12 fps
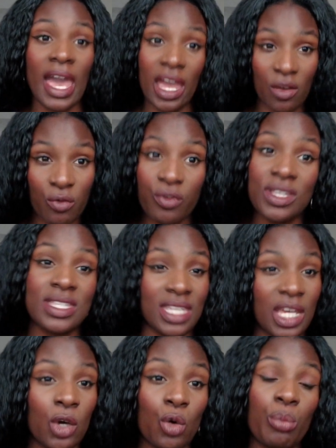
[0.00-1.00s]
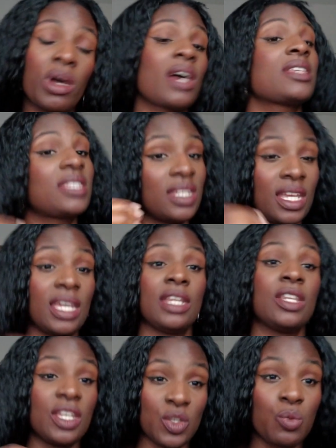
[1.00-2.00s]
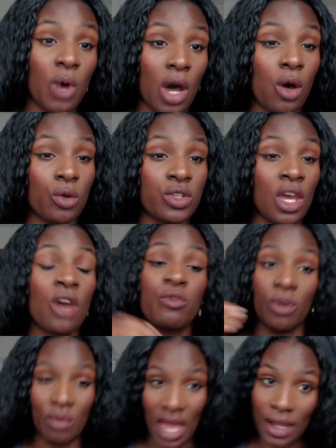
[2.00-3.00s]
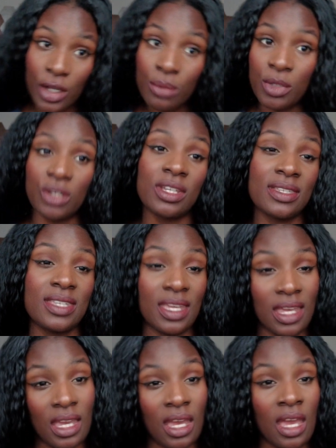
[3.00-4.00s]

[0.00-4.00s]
every single person in this world from that community.